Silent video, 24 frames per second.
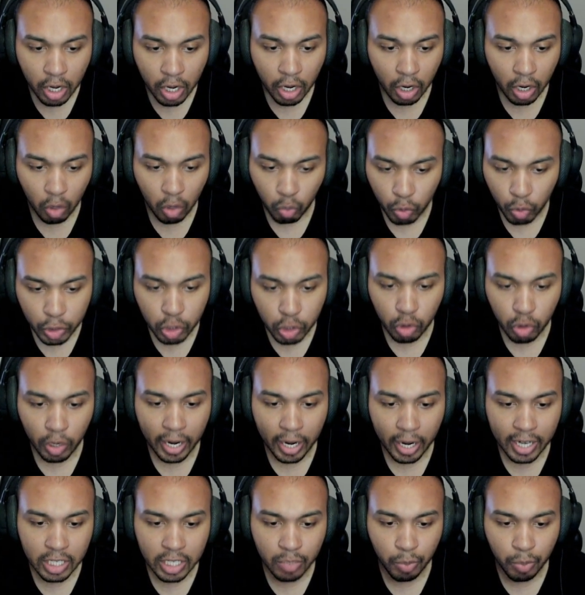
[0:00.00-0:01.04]
original
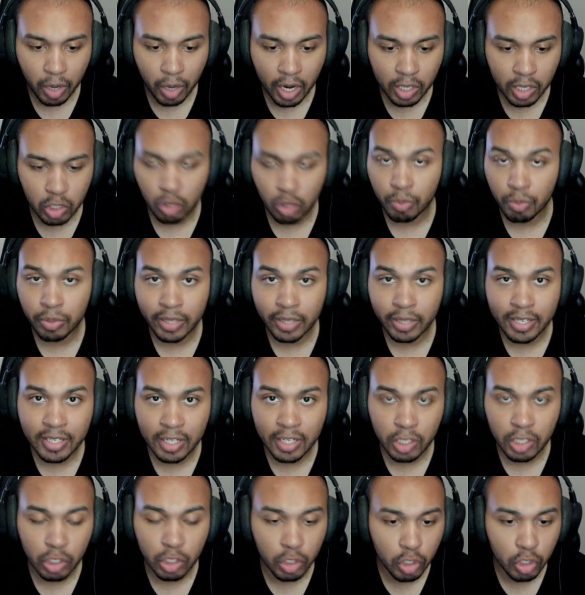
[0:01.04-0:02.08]
Xbox, or
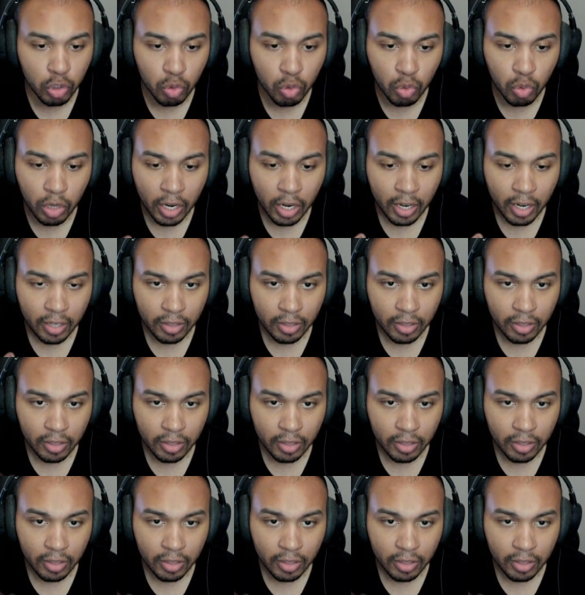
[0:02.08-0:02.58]
PlayStation 2.